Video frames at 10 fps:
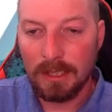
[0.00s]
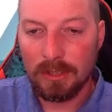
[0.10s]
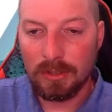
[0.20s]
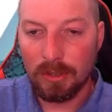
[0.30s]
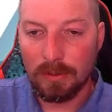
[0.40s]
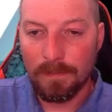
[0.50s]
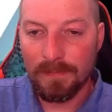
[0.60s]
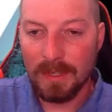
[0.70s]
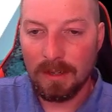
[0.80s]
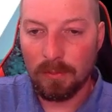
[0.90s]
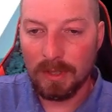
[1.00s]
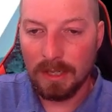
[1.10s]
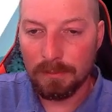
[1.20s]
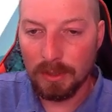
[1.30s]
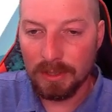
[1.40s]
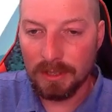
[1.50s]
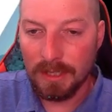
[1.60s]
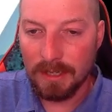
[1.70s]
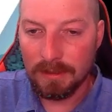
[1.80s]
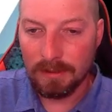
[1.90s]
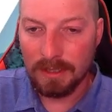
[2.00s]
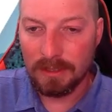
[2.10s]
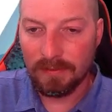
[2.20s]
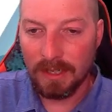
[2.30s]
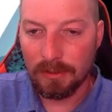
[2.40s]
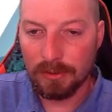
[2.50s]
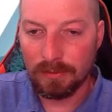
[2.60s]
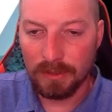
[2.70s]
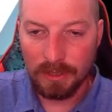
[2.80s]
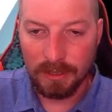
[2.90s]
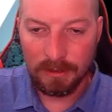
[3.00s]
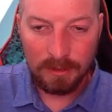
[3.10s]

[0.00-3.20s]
So when I'm looking at these files over here,